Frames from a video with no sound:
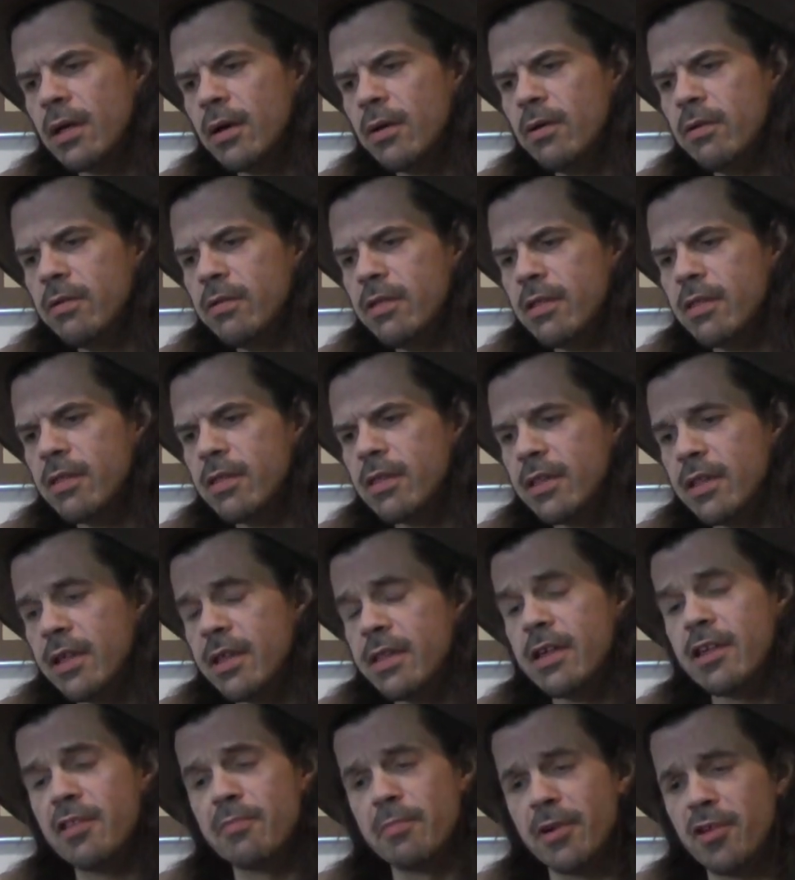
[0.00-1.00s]
Who's this?
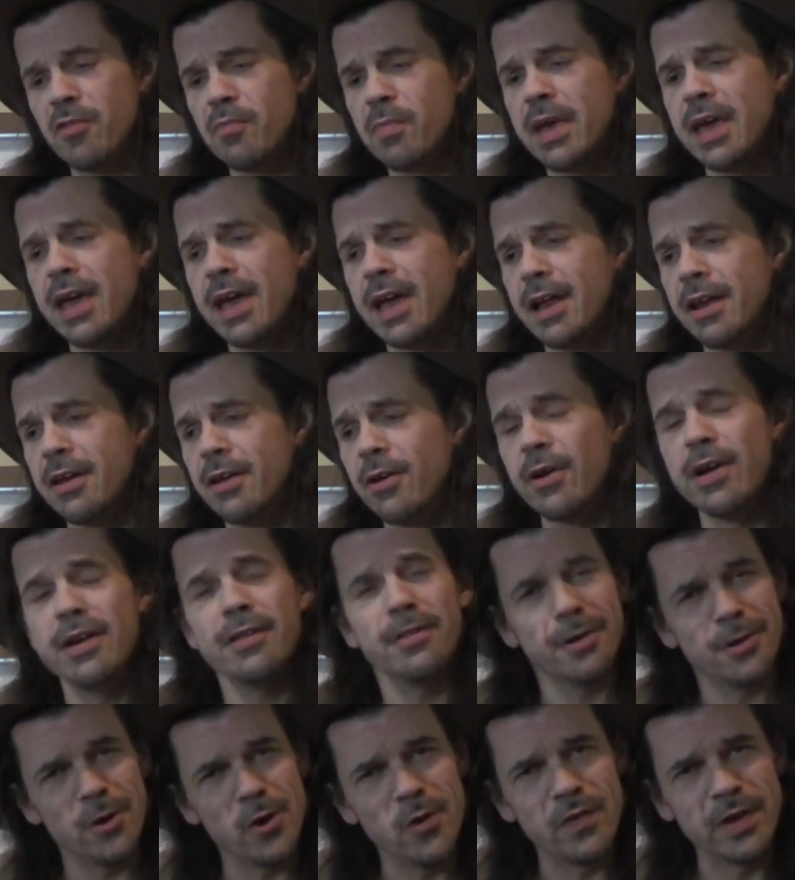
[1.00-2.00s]
This must be Andor.
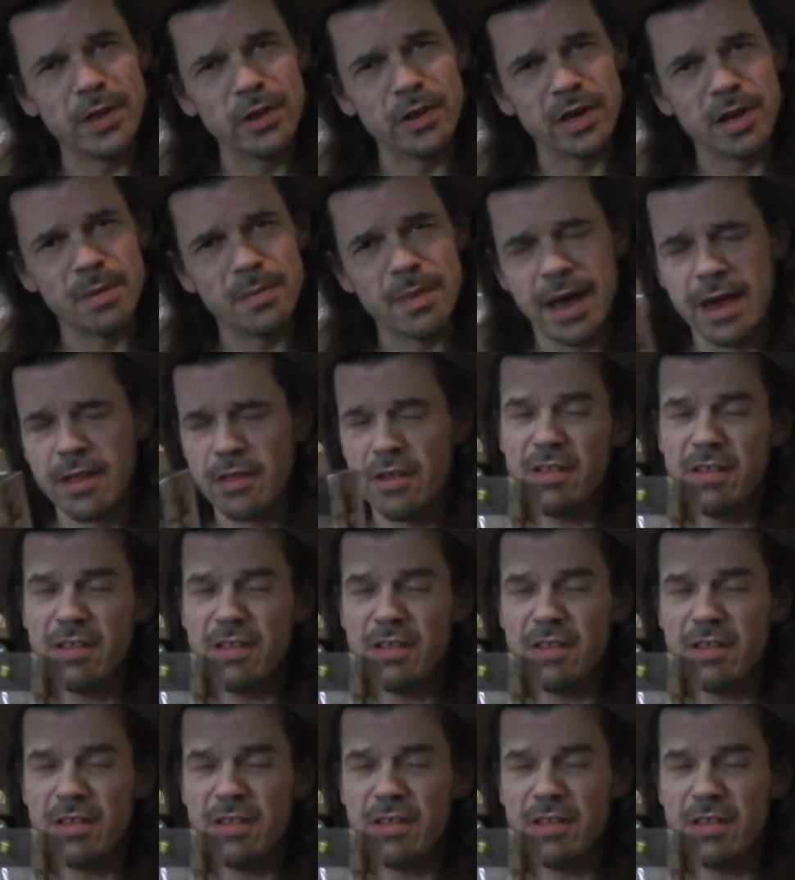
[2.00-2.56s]
He's a goofy looking guy.